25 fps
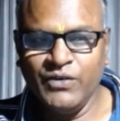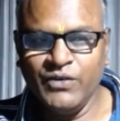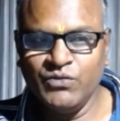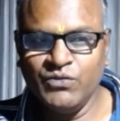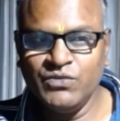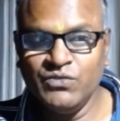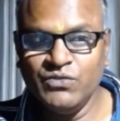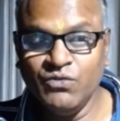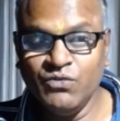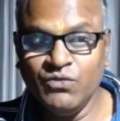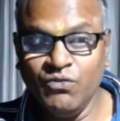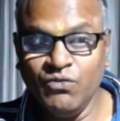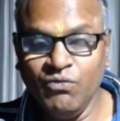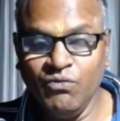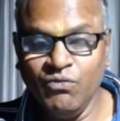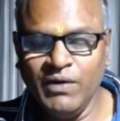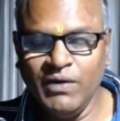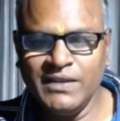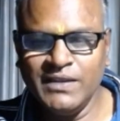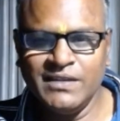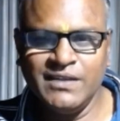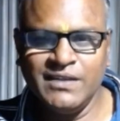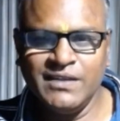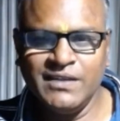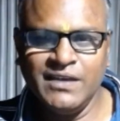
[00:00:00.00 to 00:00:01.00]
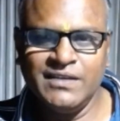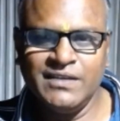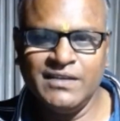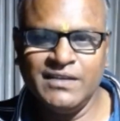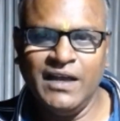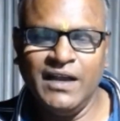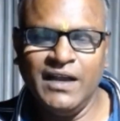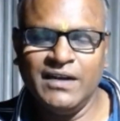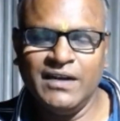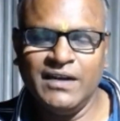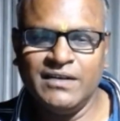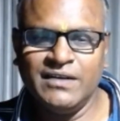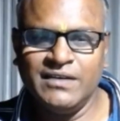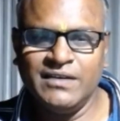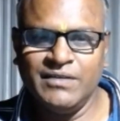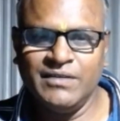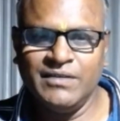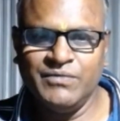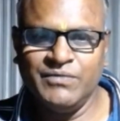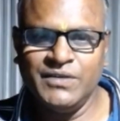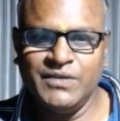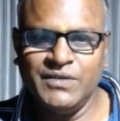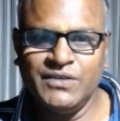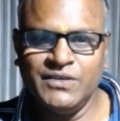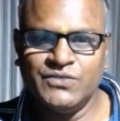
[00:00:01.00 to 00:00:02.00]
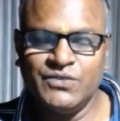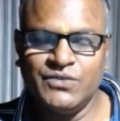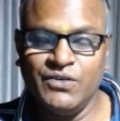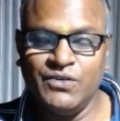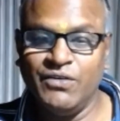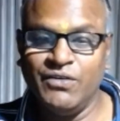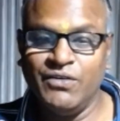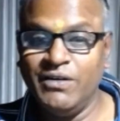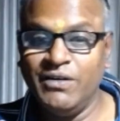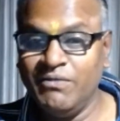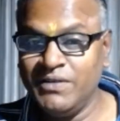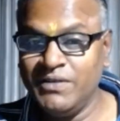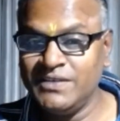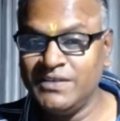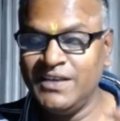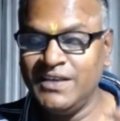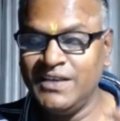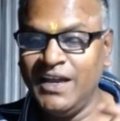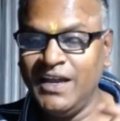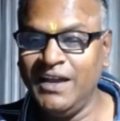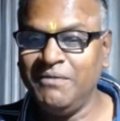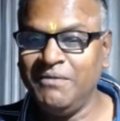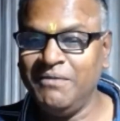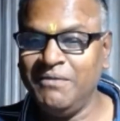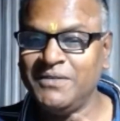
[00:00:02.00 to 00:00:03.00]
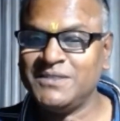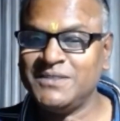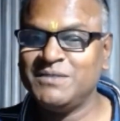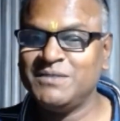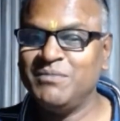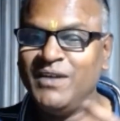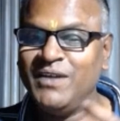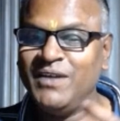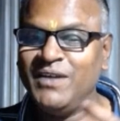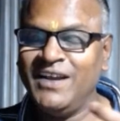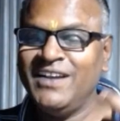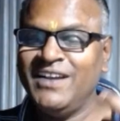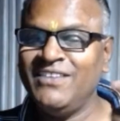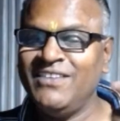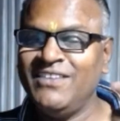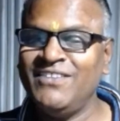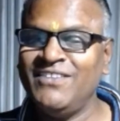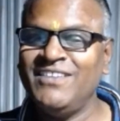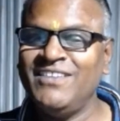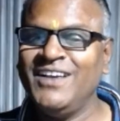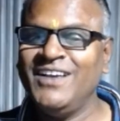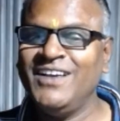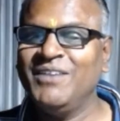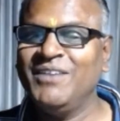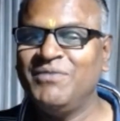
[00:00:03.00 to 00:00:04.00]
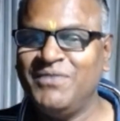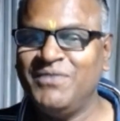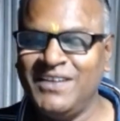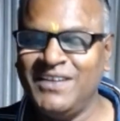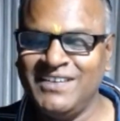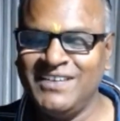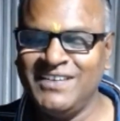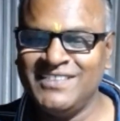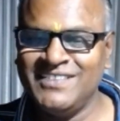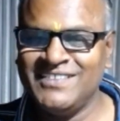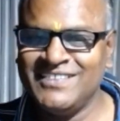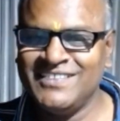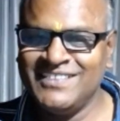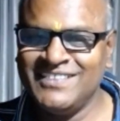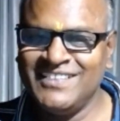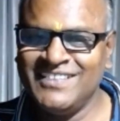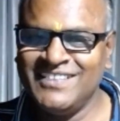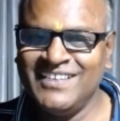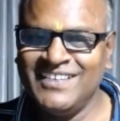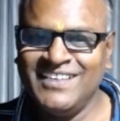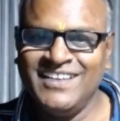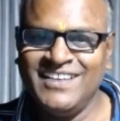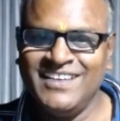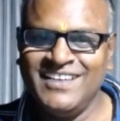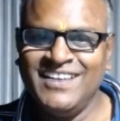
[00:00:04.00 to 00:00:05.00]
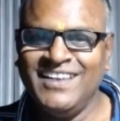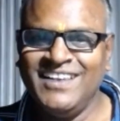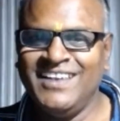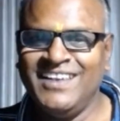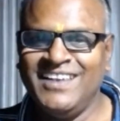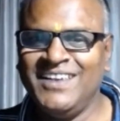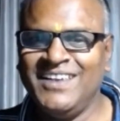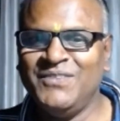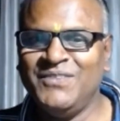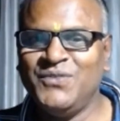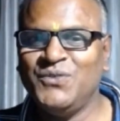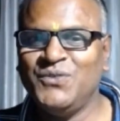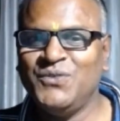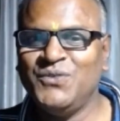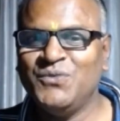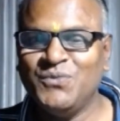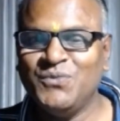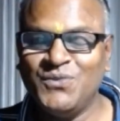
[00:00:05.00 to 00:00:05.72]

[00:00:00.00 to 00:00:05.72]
do you know one thing that we should always have a smile on our face if you